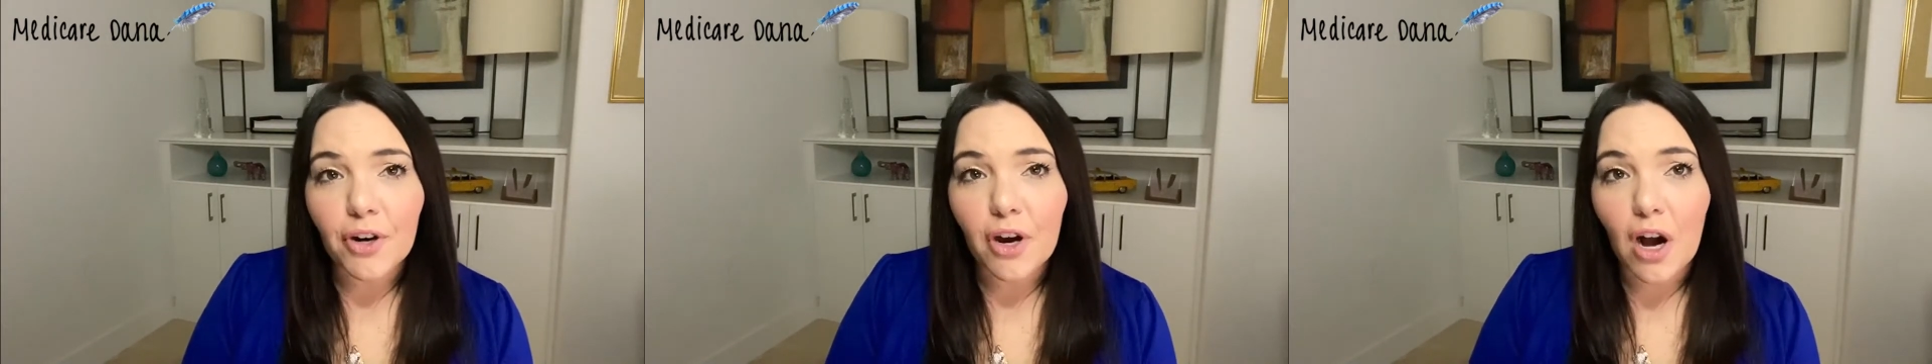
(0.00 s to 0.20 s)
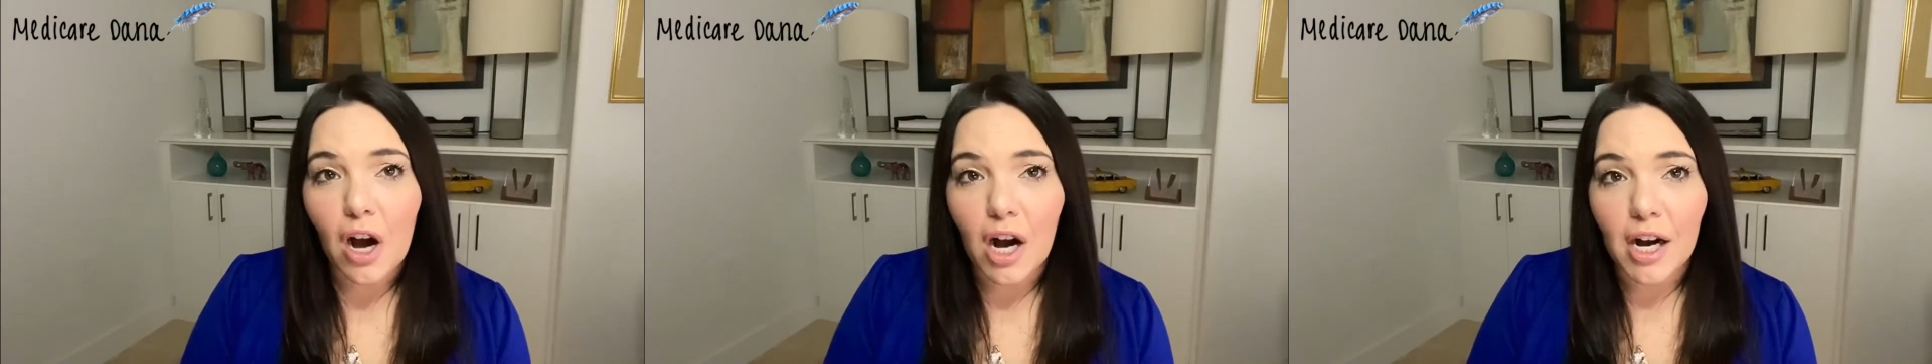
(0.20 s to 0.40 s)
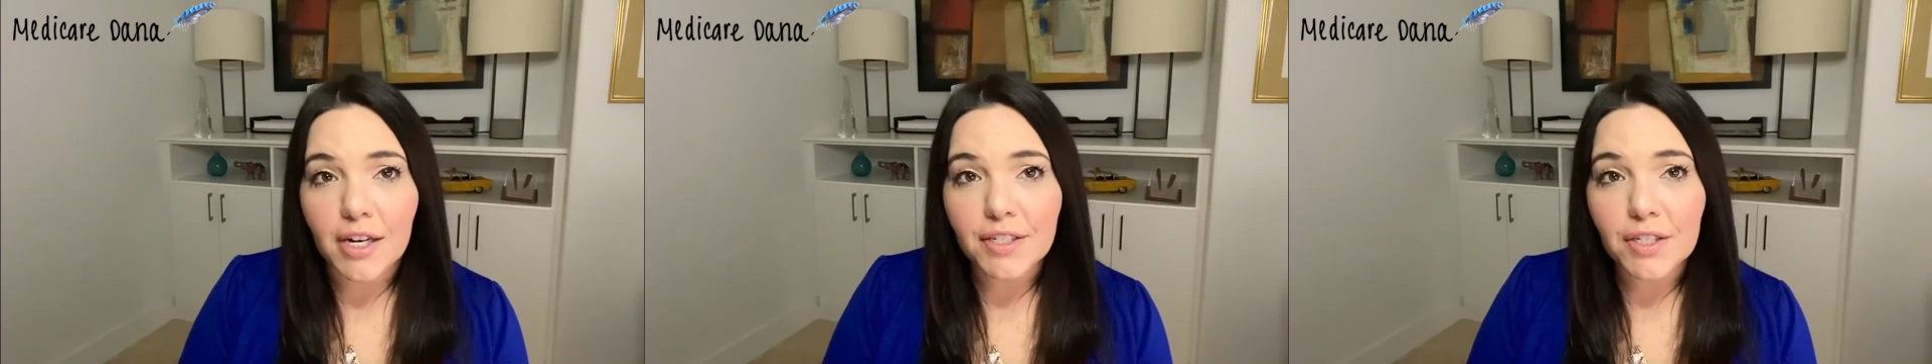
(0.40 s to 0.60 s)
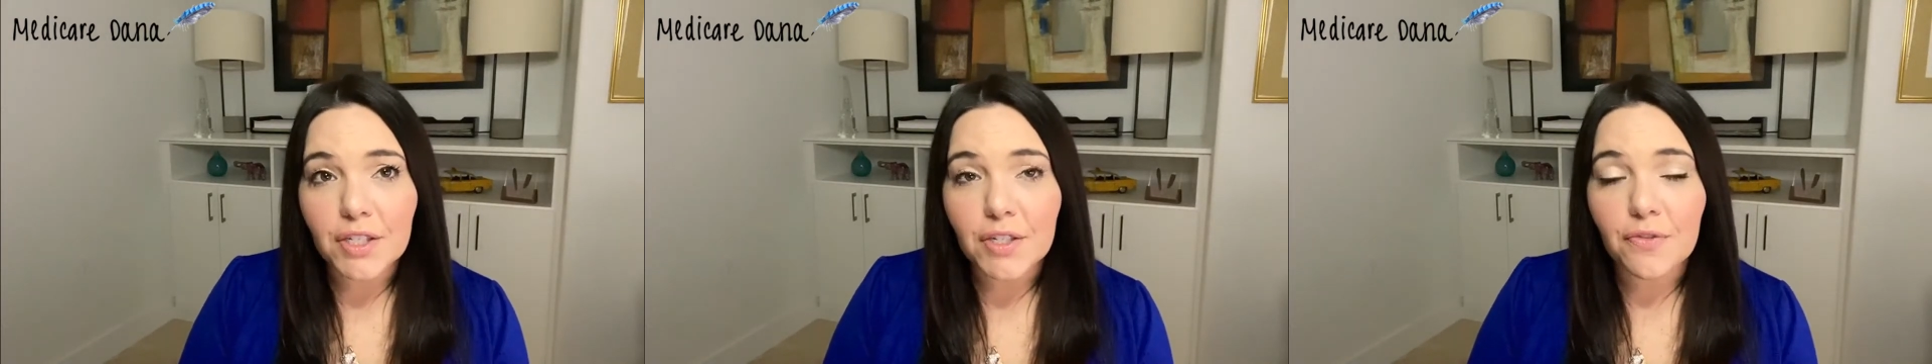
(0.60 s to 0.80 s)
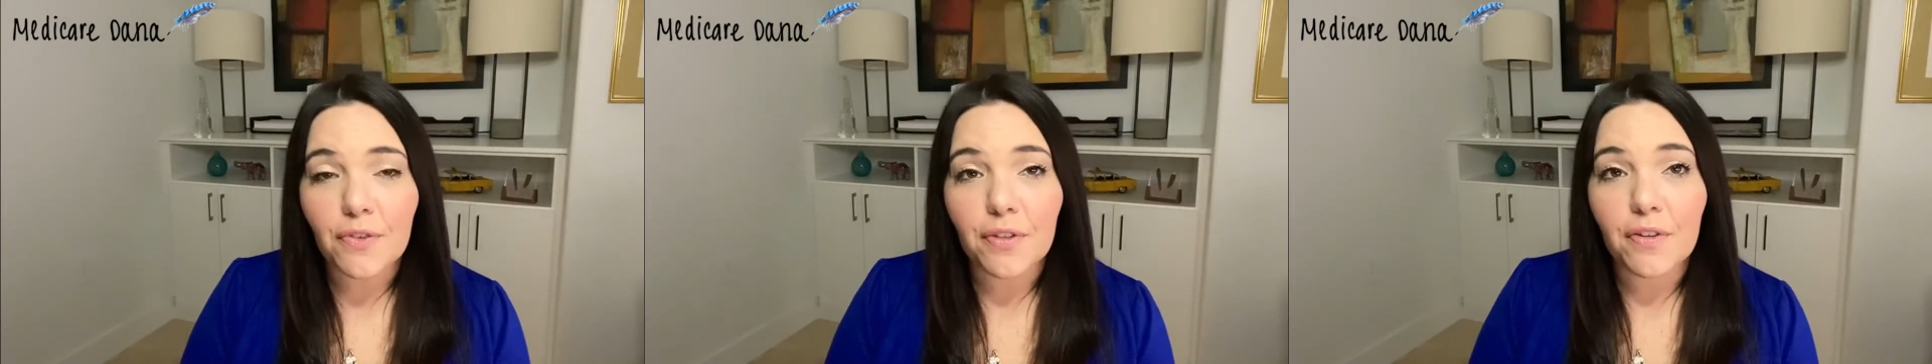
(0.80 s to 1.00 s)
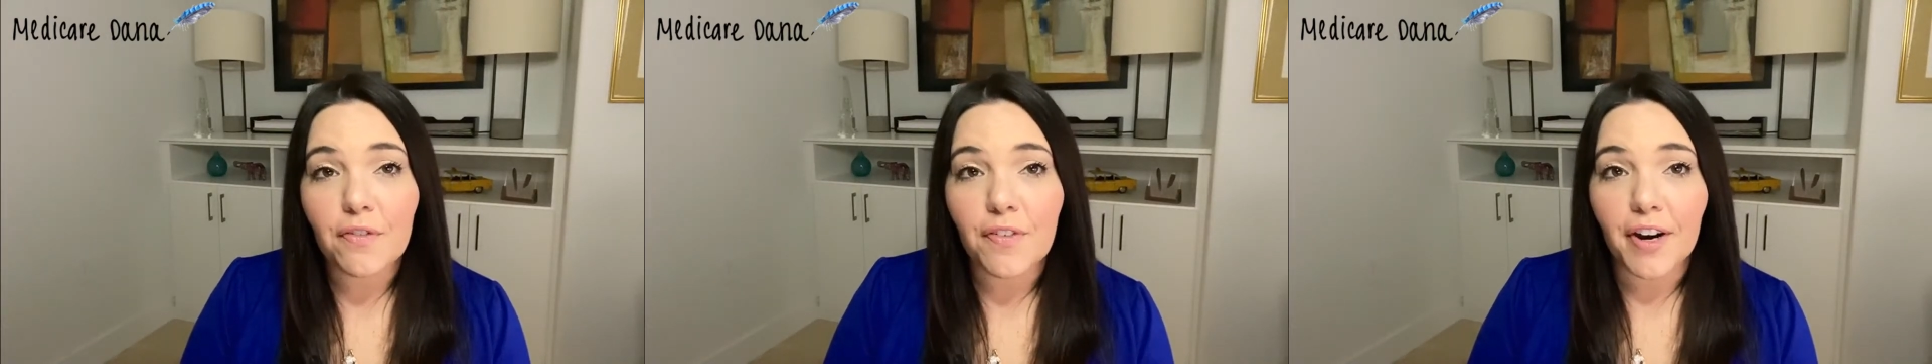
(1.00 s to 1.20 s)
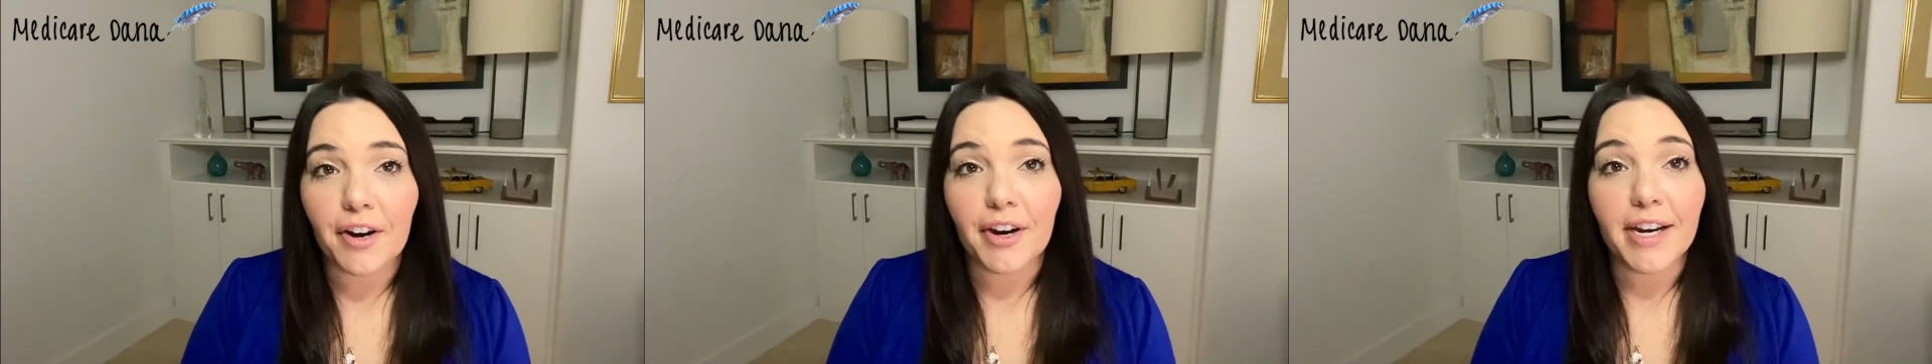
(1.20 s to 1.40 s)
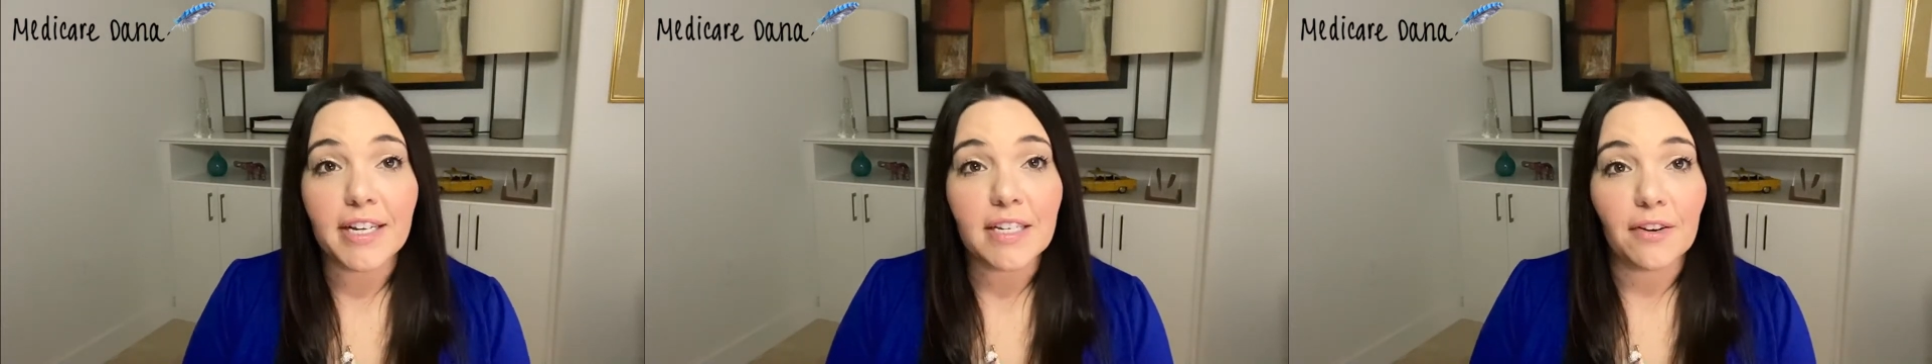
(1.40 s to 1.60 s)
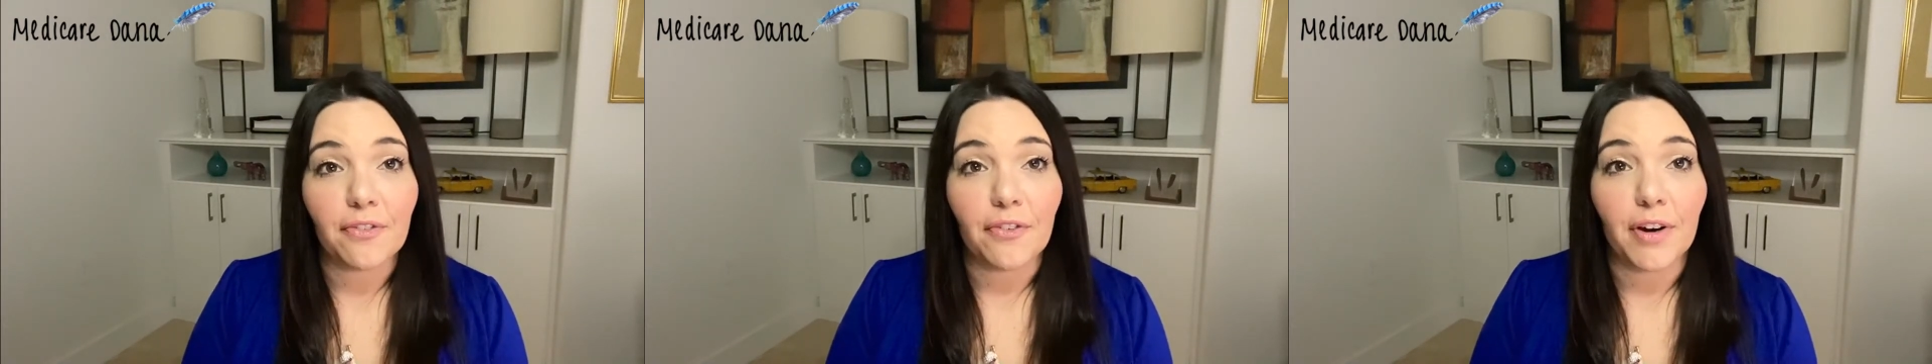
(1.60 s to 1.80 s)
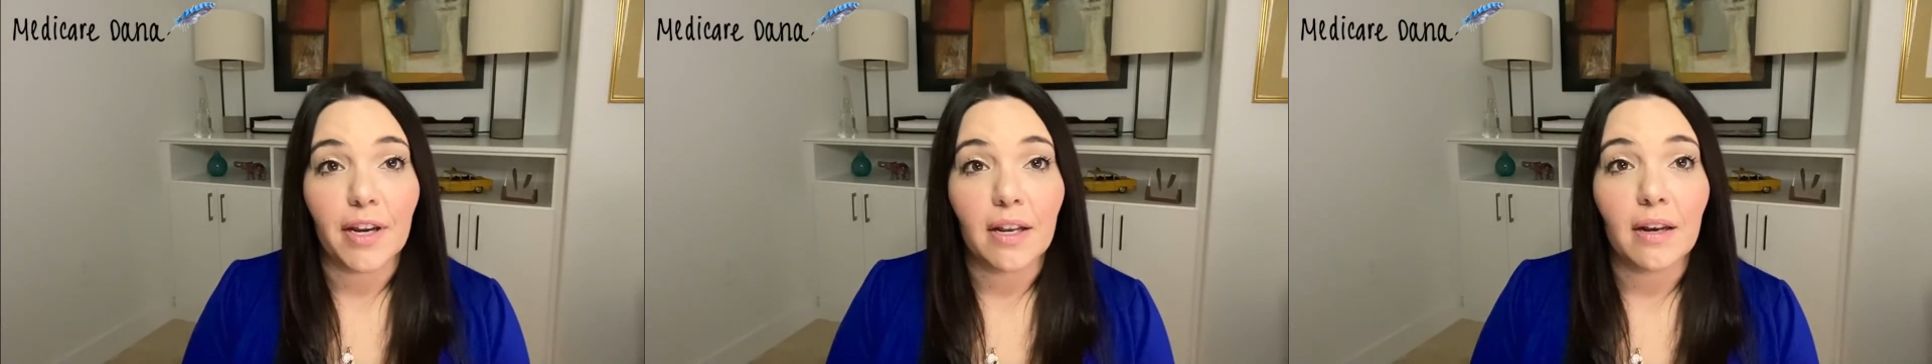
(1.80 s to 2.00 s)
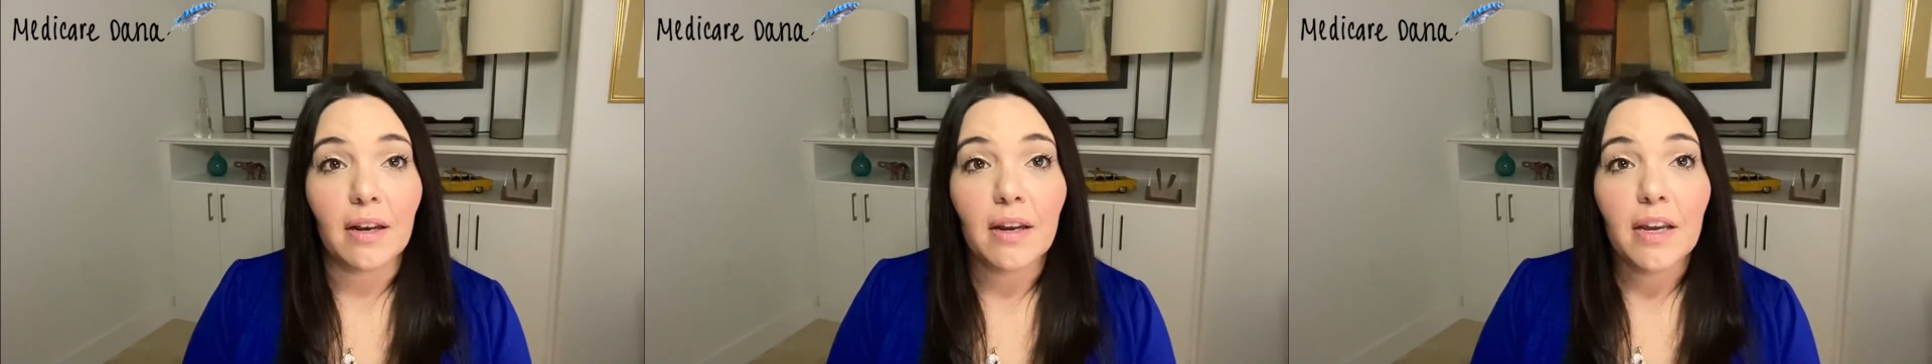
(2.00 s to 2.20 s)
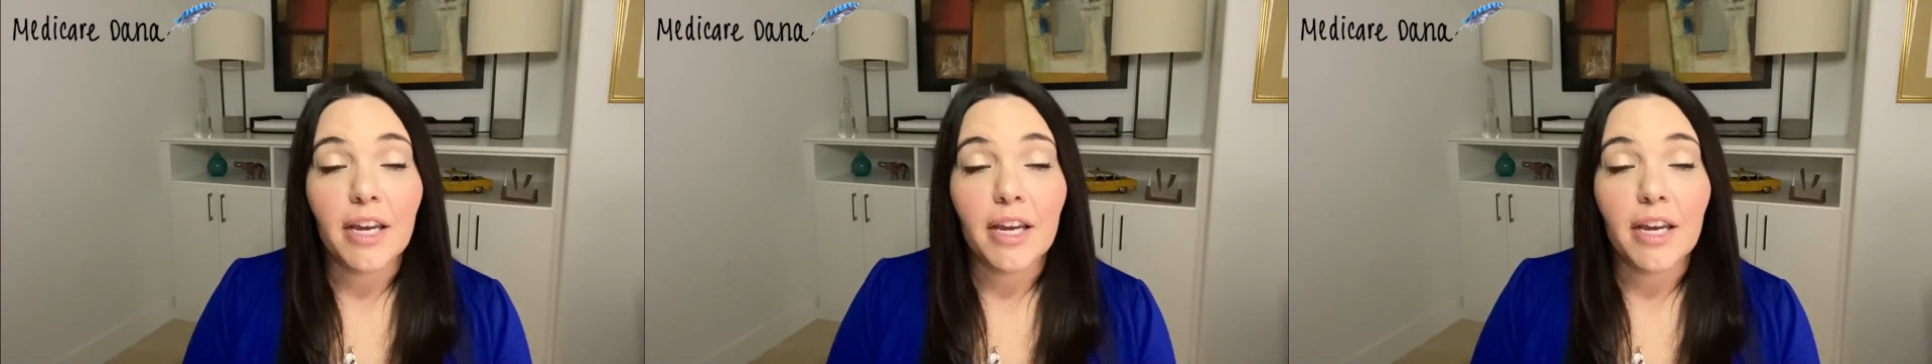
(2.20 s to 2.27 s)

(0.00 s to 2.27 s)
costs for the varying different